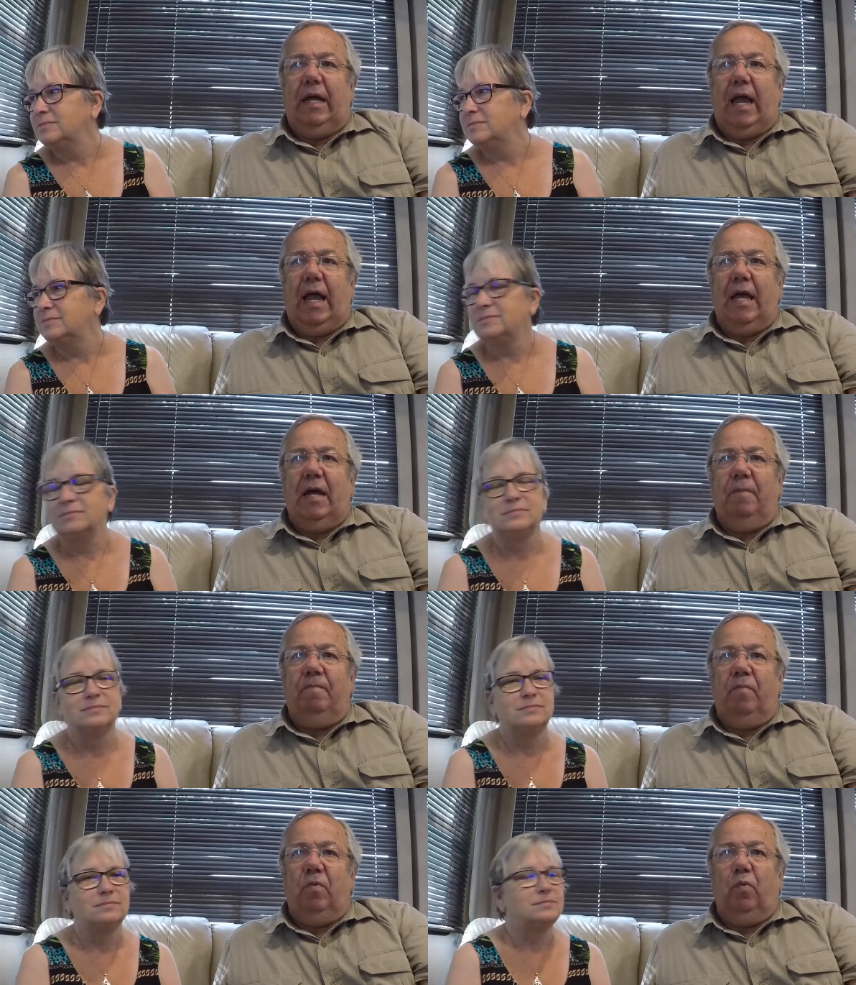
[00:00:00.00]

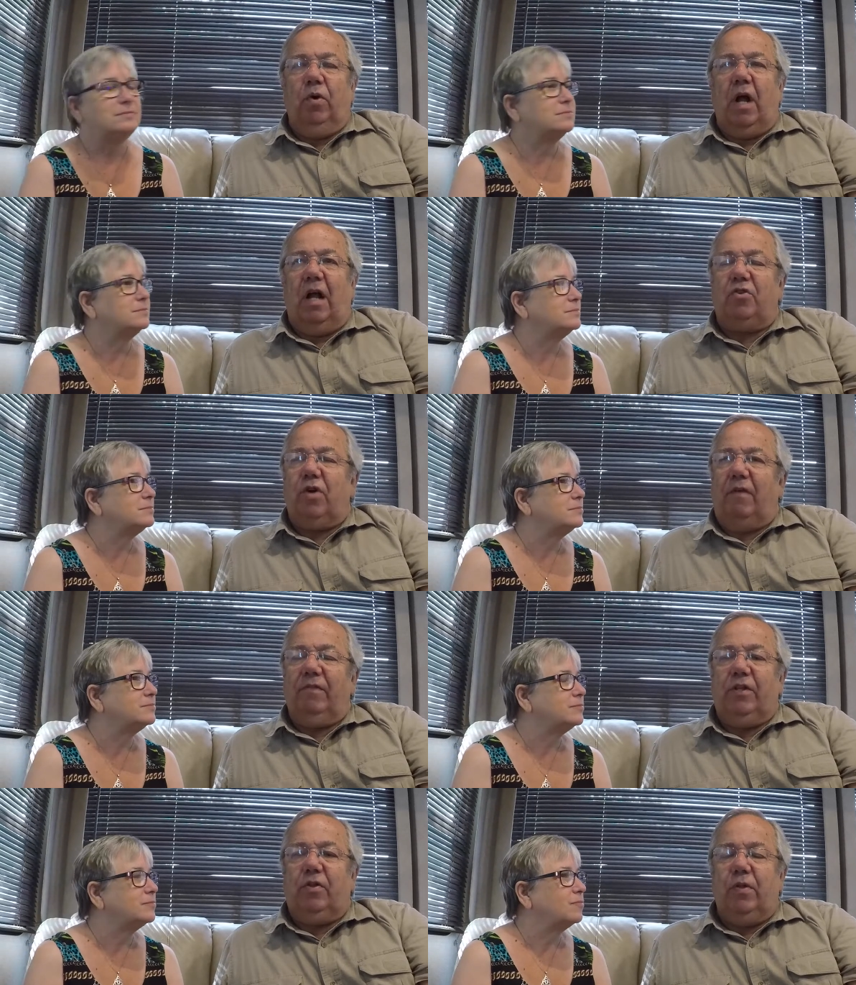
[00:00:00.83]
Speaker 1: am. We're not
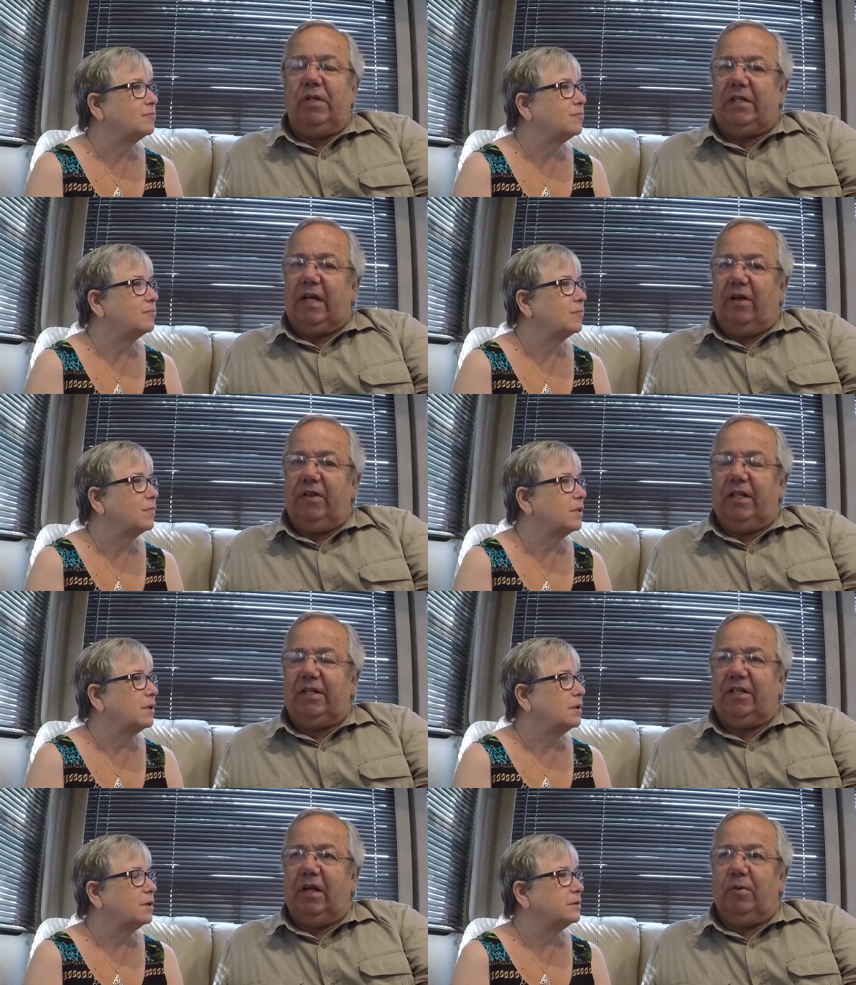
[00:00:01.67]
traveling through the South
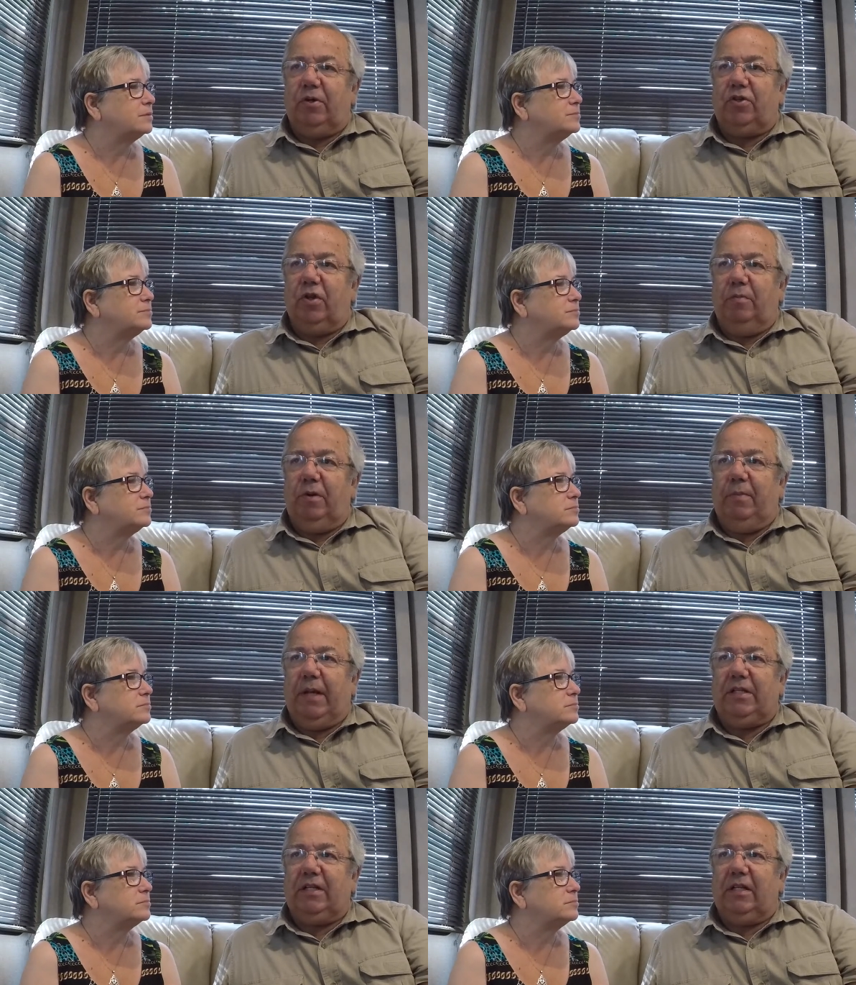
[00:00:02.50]
this summer, so I'm going to
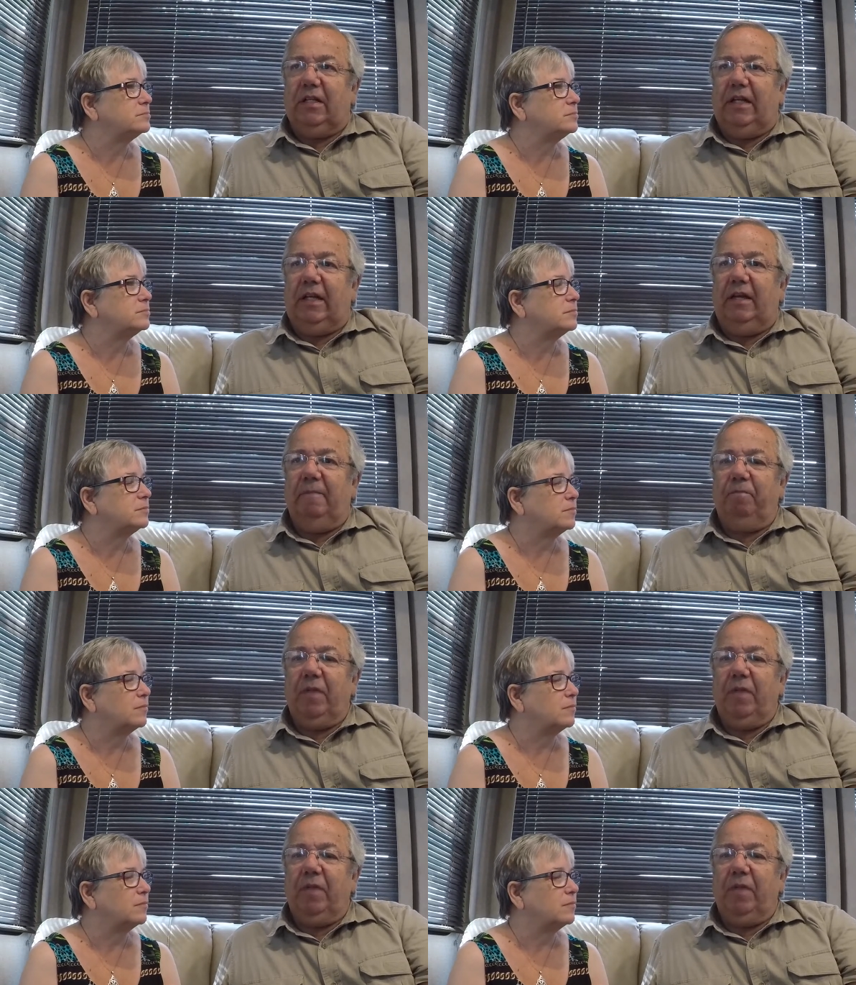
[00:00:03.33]
basically